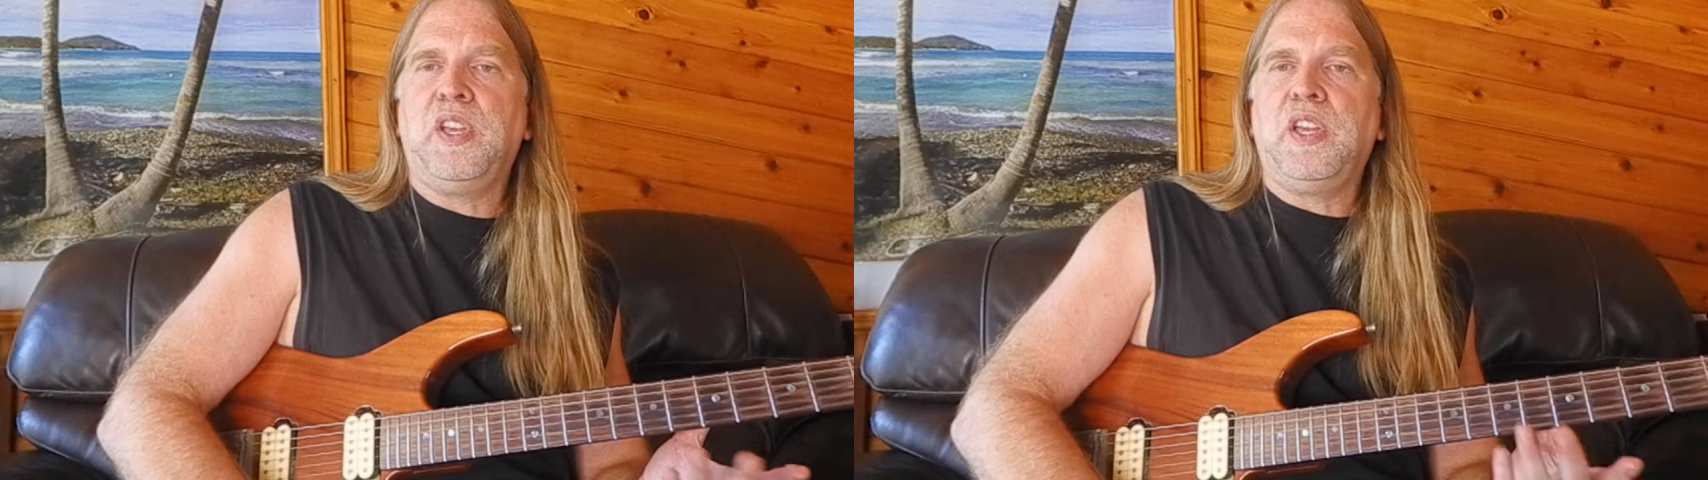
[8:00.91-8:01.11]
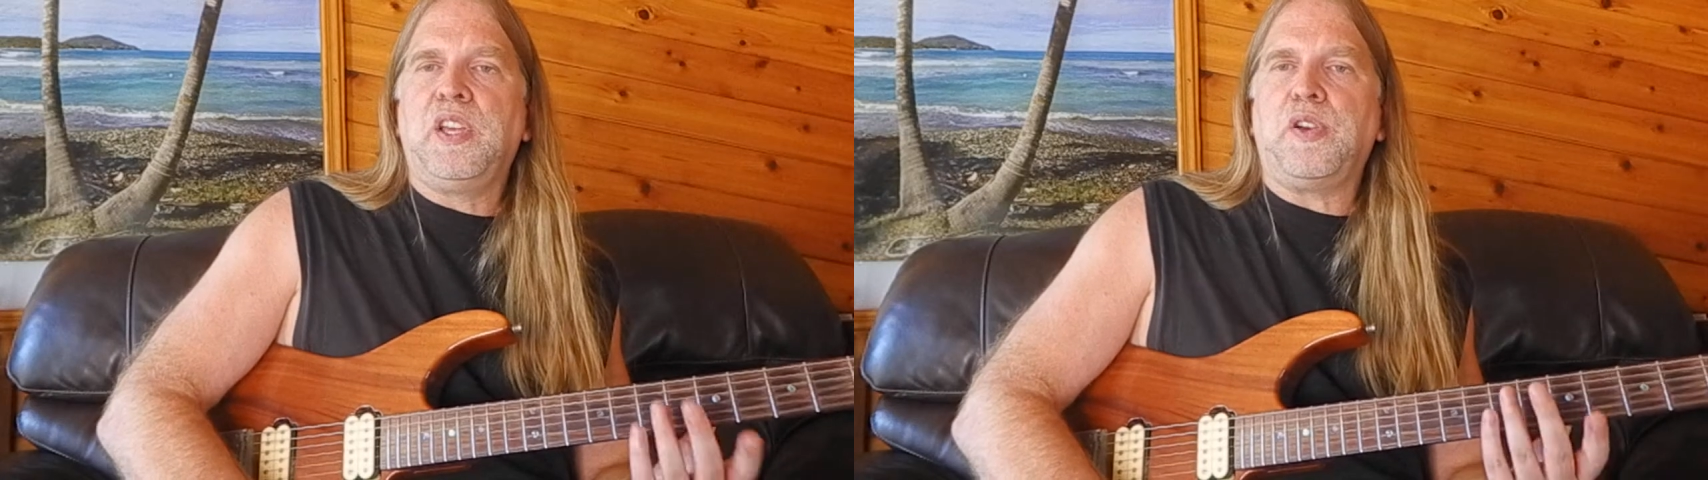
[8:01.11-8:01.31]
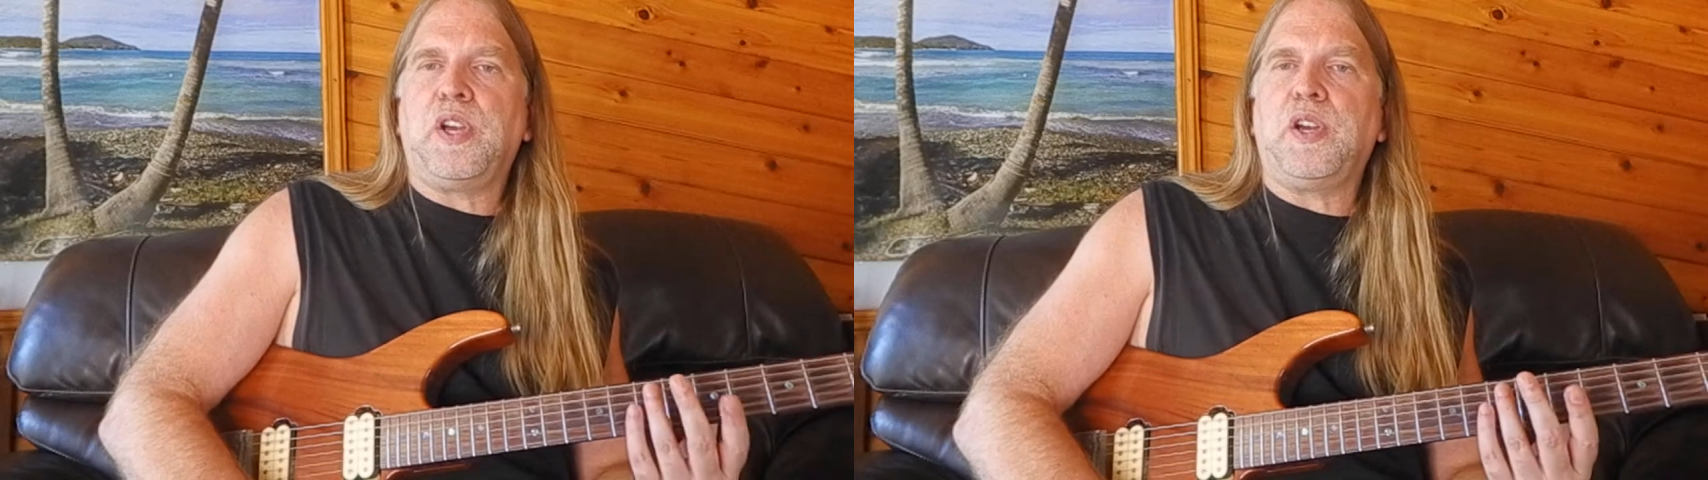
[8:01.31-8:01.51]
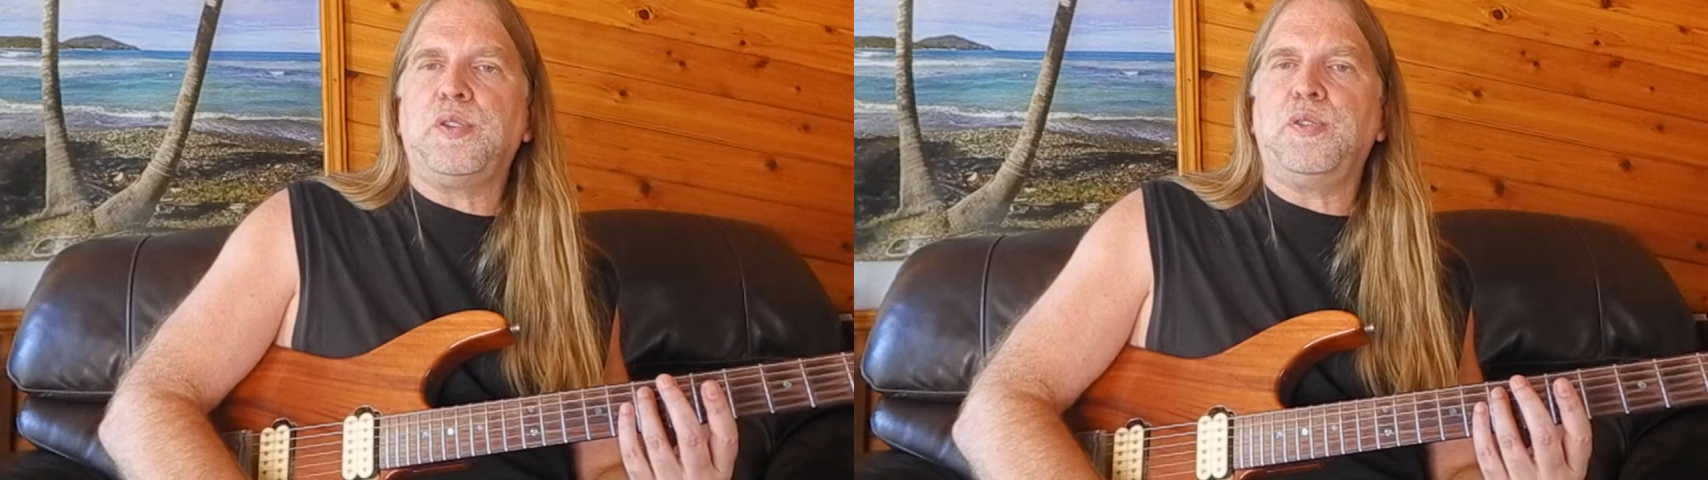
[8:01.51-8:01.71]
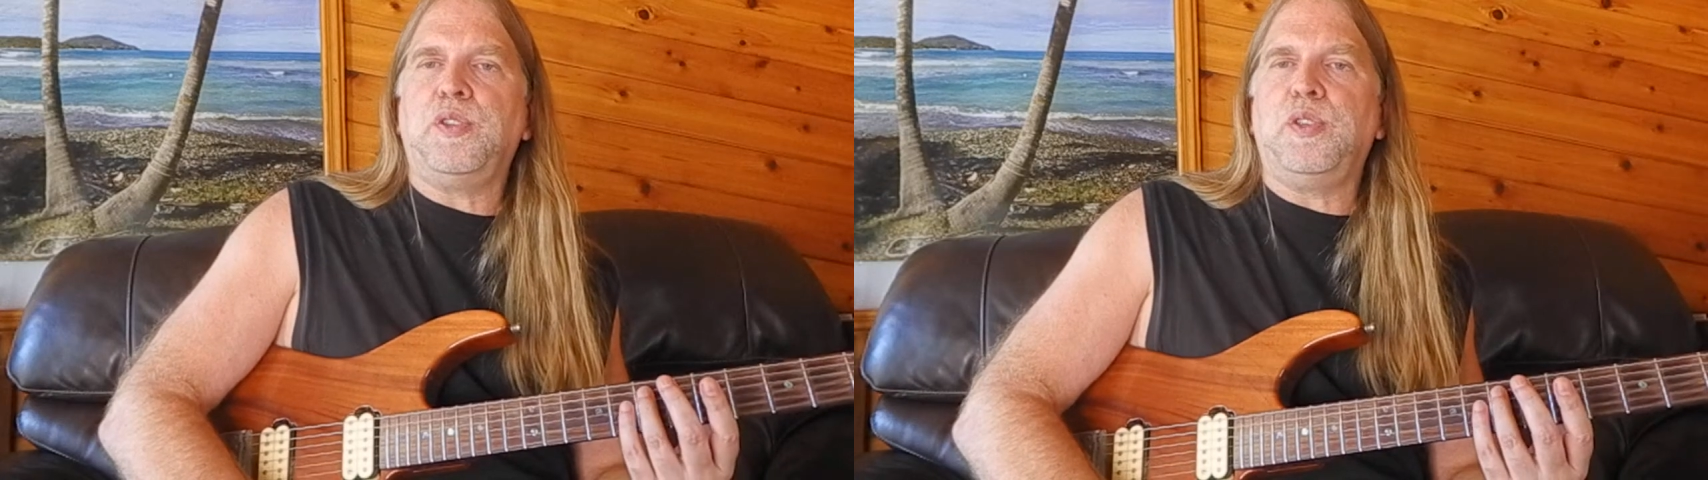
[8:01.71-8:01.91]
are harder
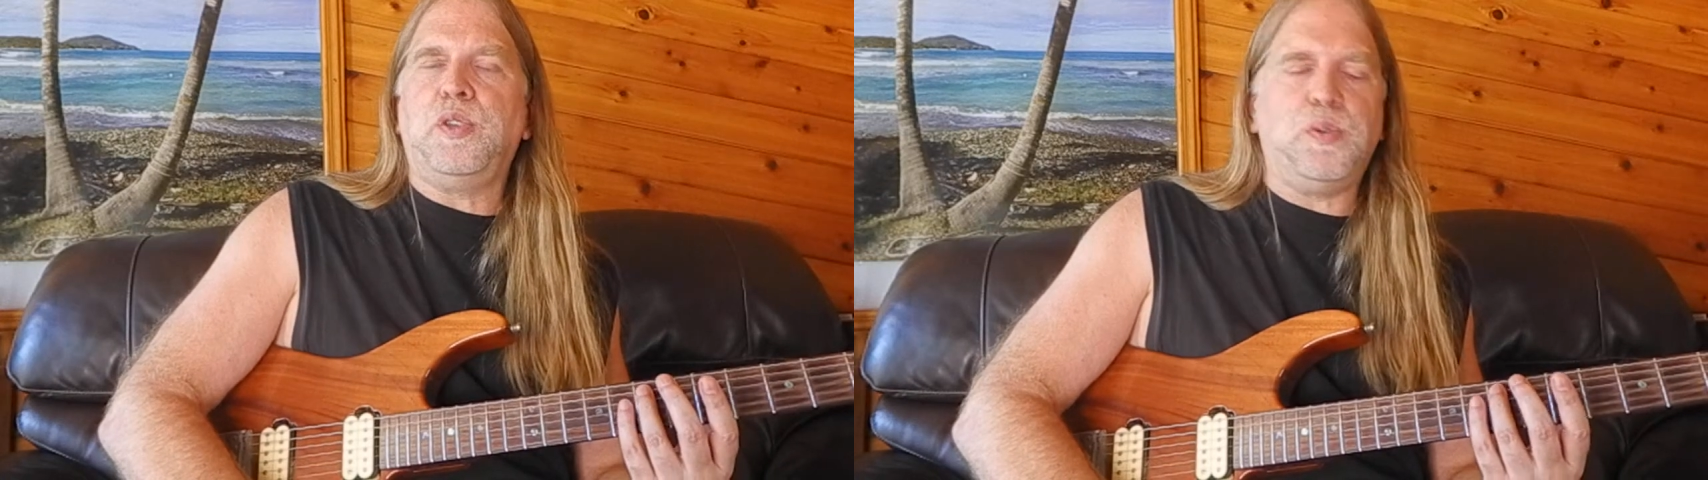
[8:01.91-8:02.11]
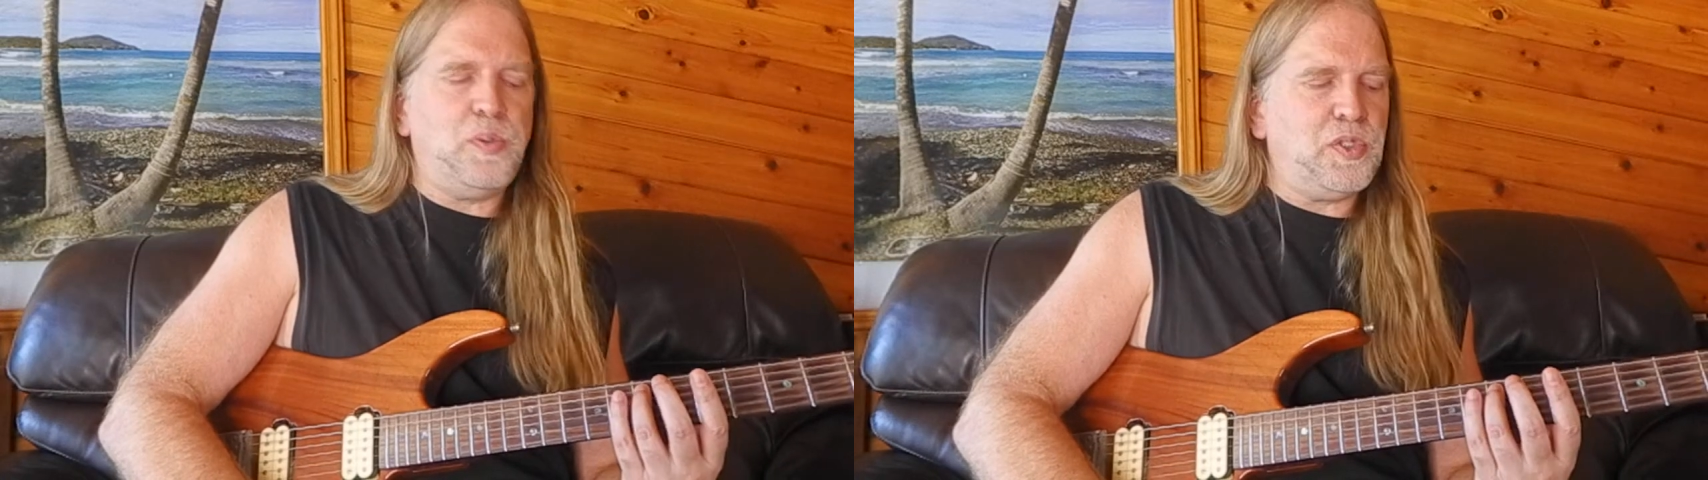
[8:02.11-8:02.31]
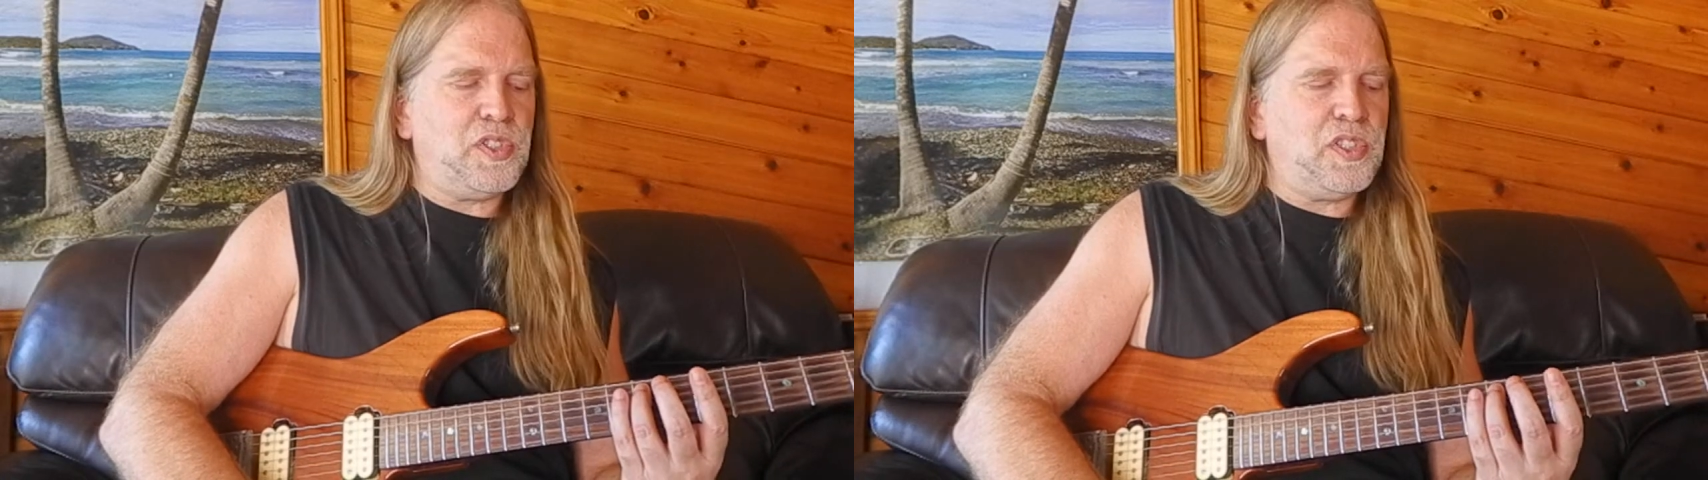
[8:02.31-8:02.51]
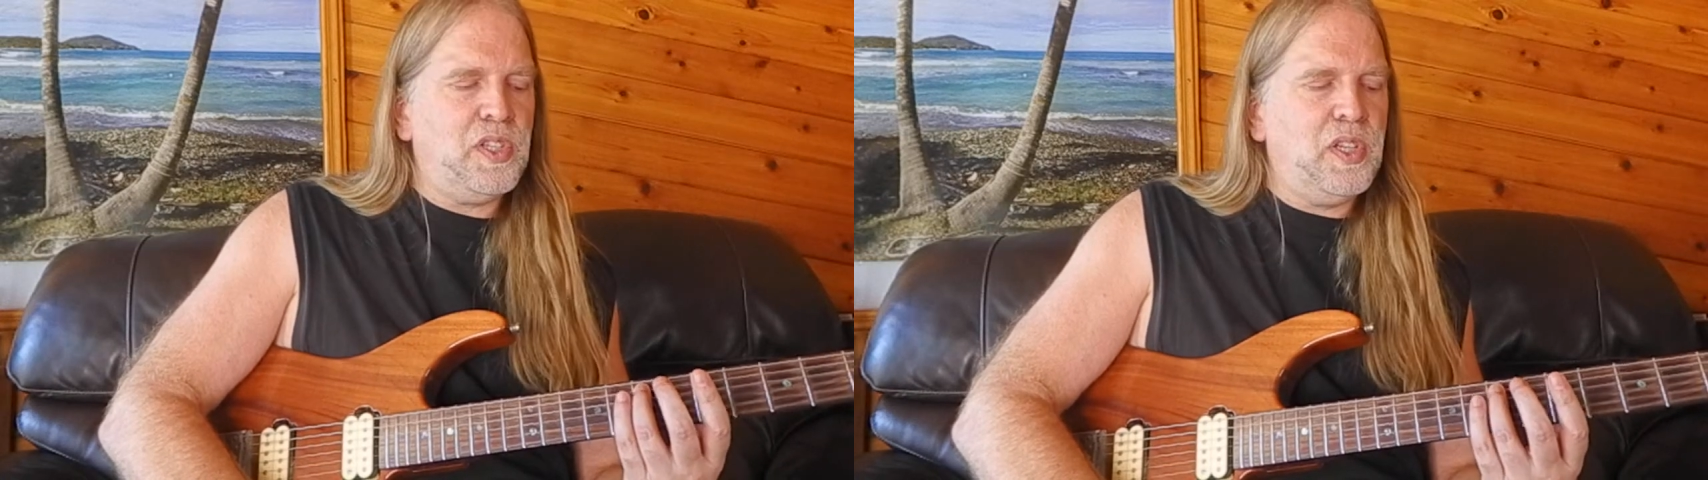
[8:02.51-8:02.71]
to use